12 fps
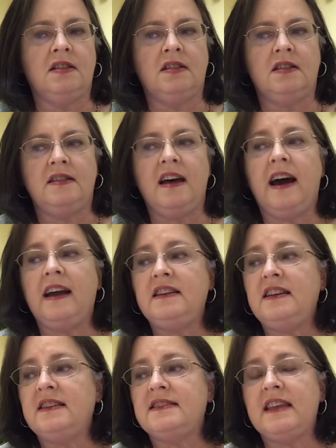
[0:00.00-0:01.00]
The
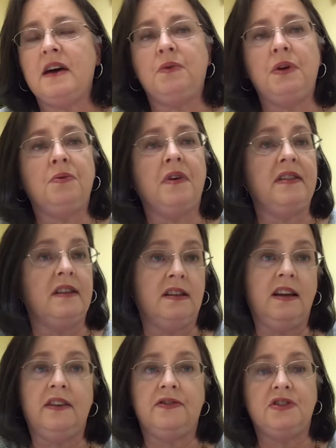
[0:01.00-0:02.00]
idea is that we want the
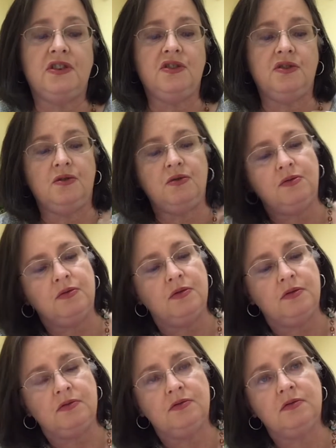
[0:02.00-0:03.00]
leaf to
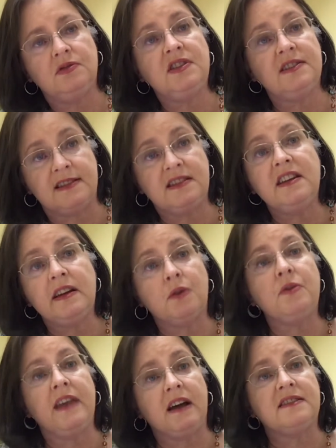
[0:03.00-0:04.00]
stick
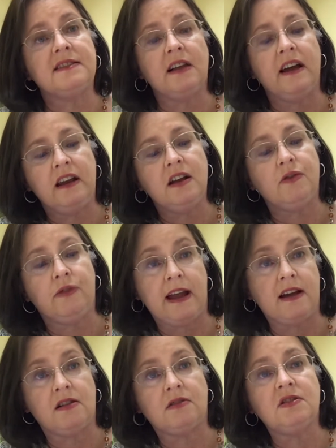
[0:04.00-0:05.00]
without sliding
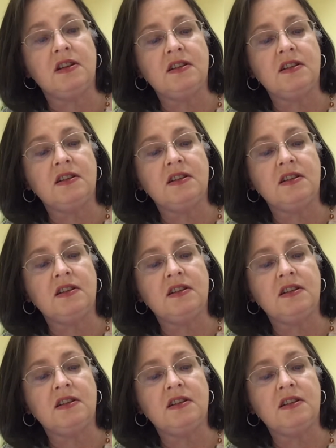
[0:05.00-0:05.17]
around.